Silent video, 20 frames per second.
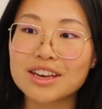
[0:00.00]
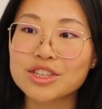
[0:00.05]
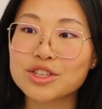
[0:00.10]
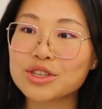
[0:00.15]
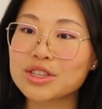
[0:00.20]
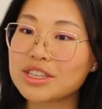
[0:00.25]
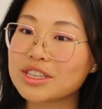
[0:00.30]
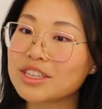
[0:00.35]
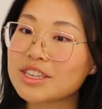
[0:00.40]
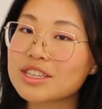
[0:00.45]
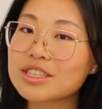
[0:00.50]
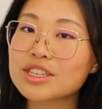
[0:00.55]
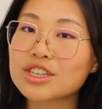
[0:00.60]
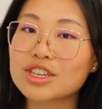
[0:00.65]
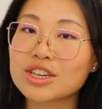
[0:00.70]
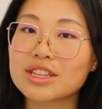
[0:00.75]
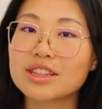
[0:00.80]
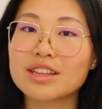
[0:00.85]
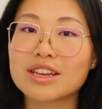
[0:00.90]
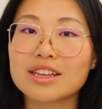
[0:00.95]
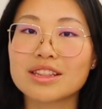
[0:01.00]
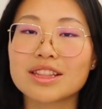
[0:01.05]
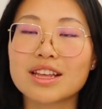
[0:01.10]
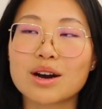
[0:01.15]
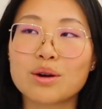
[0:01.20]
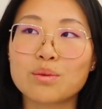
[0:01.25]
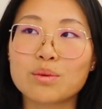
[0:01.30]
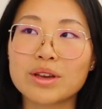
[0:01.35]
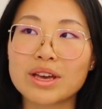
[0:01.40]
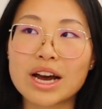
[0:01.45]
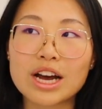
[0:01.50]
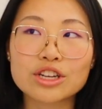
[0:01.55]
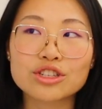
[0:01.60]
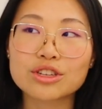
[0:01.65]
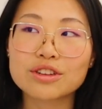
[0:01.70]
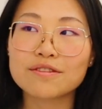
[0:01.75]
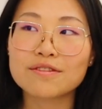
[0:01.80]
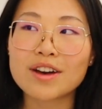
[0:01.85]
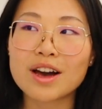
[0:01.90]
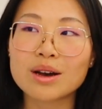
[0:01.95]
So this is a good thing that we
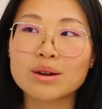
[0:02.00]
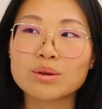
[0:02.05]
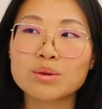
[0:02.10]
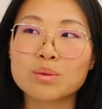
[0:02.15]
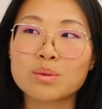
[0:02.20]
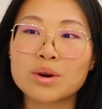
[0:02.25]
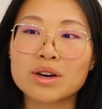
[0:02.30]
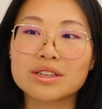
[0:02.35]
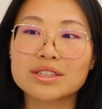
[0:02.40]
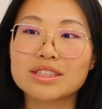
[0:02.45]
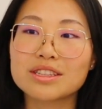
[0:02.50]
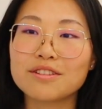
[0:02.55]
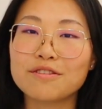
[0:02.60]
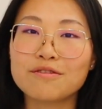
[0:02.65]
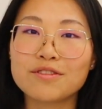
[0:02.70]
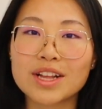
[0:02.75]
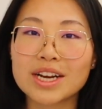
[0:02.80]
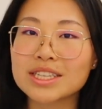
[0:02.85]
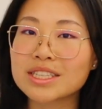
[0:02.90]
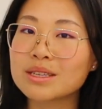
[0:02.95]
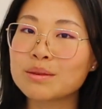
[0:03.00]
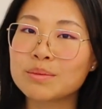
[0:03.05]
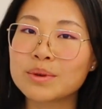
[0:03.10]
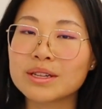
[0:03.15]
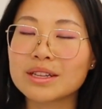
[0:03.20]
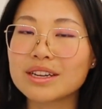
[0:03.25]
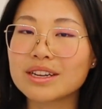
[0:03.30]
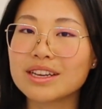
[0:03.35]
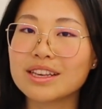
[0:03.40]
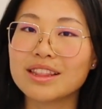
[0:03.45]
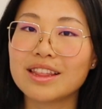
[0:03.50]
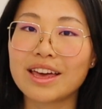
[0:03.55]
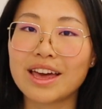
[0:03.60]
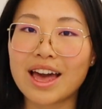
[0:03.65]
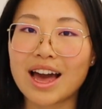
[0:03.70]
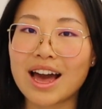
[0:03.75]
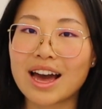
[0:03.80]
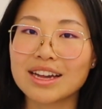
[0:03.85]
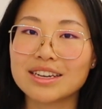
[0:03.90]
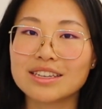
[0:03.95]
actually found, was the flexibility they
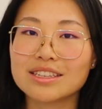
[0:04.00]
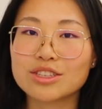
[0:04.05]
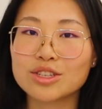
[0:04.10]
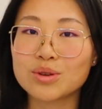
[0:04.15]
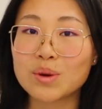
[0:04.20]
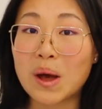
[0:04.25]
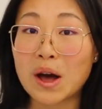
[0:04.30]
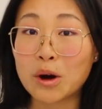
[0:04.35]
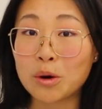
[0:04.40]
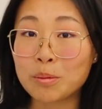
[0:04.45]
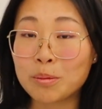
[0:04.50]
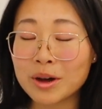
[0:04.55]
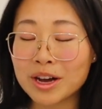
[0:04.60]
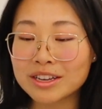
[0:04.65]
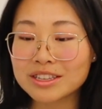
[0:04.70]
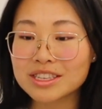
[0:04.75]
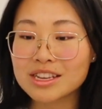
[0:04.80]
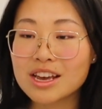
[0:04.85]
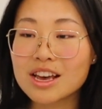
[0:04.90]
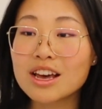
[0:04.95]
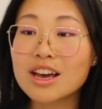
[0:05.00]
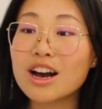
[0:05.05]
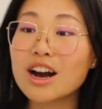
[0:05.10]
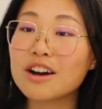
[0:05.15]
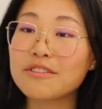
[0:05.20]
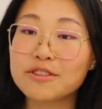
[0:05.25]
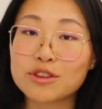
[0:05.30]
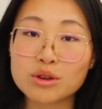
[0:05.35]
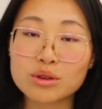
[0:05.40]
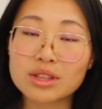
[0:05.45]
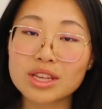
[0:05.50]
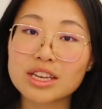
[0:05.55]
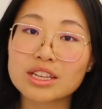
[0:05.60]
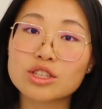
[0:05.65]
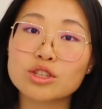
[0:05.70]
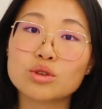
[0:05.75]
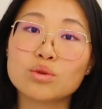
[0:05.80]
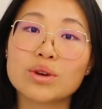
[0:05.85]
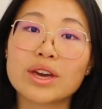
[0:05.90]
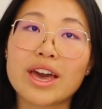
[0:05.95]
had to help us. A few
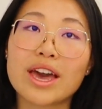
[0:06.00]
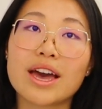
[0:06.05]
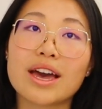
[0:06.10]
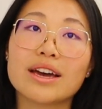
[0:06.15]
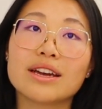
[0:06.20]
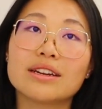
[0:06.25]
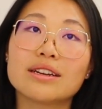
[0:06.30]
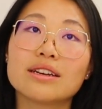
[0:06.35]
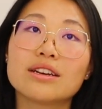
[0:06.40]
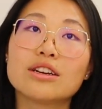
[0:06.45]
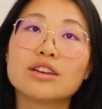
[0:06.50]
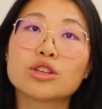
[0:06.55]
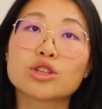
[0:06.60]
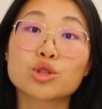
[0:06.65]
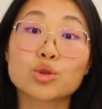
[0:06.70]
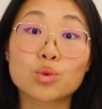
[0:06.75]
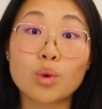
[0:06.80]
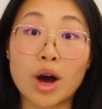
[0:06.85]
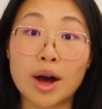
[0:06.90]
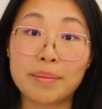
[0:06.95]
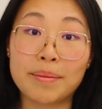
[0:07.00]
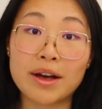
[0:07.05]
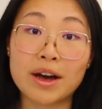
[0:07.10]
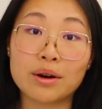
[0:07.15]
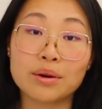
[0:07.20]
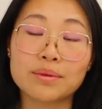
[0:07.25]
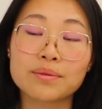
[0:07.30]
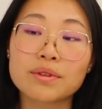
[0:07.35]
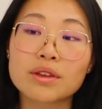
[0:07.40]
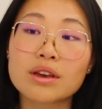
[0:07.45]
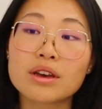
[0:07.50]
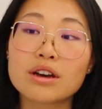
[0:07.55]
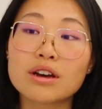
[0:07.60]
things you can swap out.